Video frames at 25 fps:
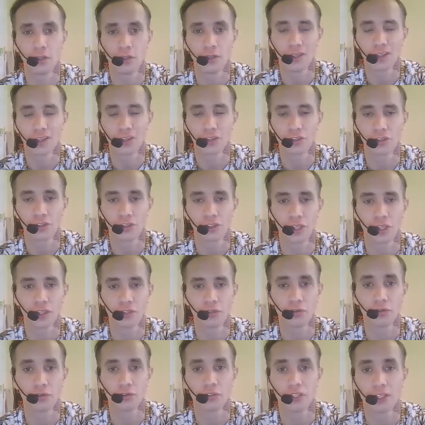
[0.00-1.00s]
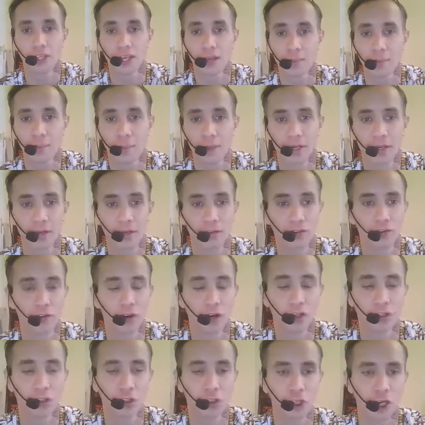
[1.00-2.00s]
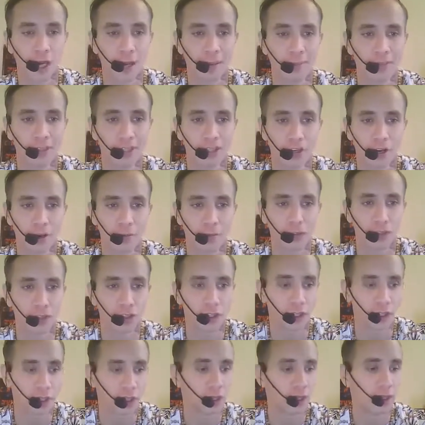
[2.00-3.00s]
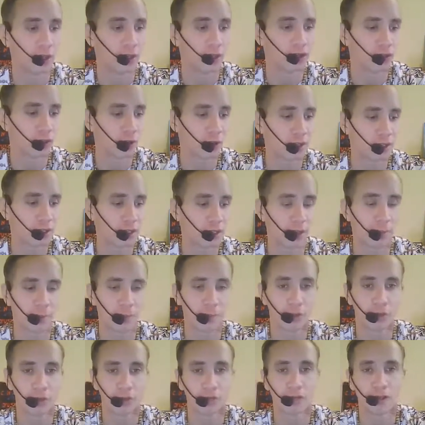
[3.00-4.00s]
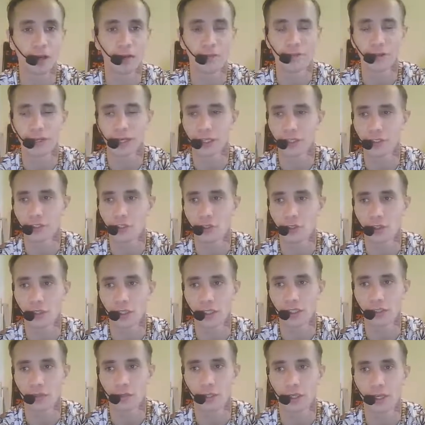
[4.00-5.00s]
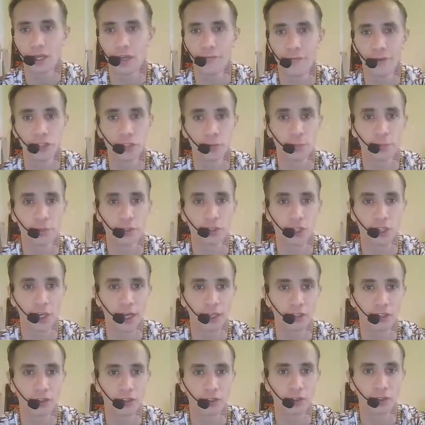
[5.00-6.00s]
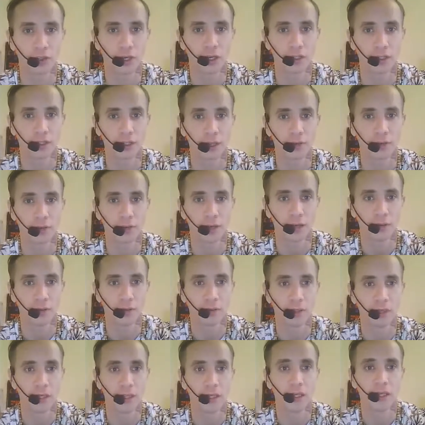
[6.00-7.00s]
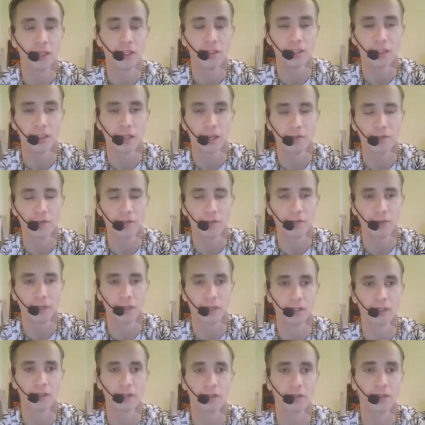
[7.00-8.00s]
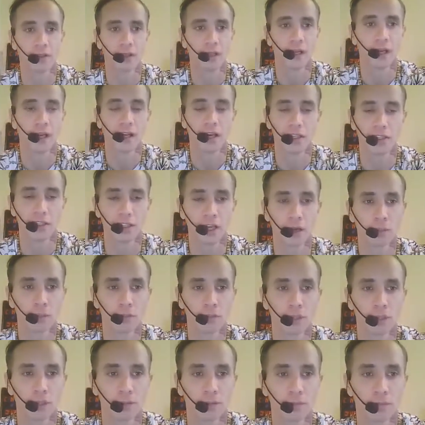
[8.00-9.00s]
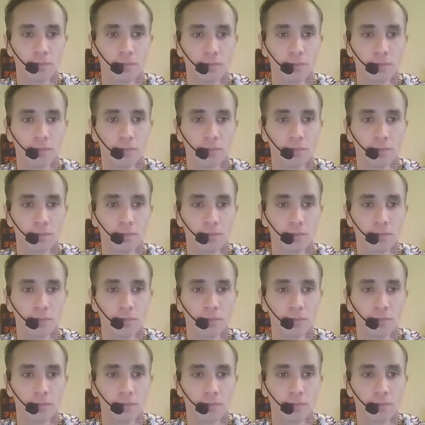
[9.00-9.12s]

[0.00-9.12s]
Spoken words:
the constituency MP of Grant Shapps in Hertfordshire. Tried to get moved. I think he's looking into it. If it's been changed or not, I don't know. It's another thing. Let's hope so.